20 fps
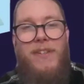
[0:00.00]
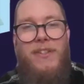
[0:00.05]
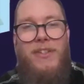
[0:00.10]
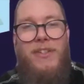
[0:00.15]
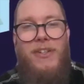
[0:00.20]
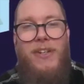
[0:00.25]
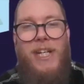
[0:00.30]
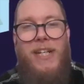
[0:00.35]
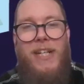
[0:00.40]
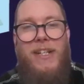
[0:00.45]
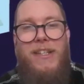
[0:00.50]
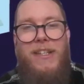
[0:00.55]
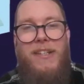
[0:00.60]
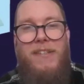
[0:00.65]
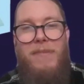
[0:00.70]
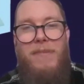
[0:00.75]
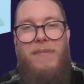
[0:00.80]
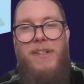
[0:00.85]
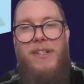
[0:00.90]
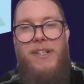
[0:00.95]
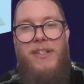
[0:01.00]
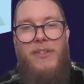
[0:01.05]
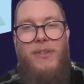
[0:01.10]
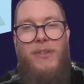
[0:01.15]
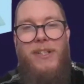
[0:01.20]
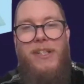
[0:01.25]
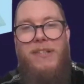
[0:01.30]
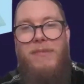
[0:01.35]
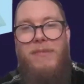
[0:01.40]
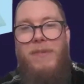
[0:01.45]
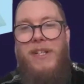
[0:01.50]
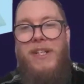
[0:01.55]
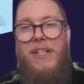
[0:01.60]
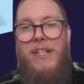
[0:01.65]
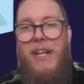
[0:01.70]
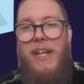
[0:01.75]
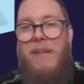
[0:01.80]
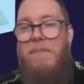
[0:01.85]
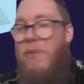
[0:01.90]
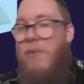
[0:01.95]
tuning into this one, enjoying this
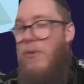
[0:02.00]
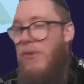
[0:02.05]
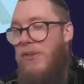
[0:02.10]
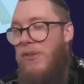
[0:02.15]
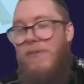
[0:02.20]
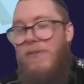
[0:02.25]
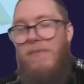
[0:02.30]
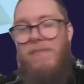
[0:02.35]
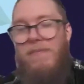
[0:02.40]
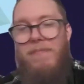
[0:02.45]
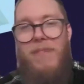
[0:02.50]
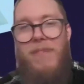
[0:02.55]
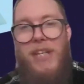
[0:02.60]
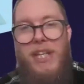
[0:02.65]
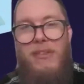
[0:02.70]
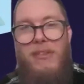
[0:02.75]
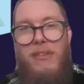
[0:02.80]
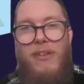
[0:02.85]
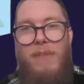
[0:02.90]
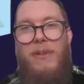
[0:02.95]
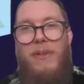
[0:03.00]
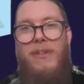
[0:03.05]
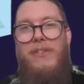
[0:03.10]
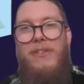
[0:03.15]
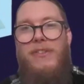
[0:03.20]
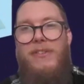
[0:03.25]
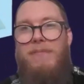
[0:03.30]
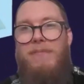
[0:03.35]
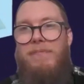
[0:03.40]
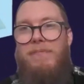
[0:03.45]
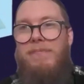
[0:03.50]
one, and more soon. Thank you so much.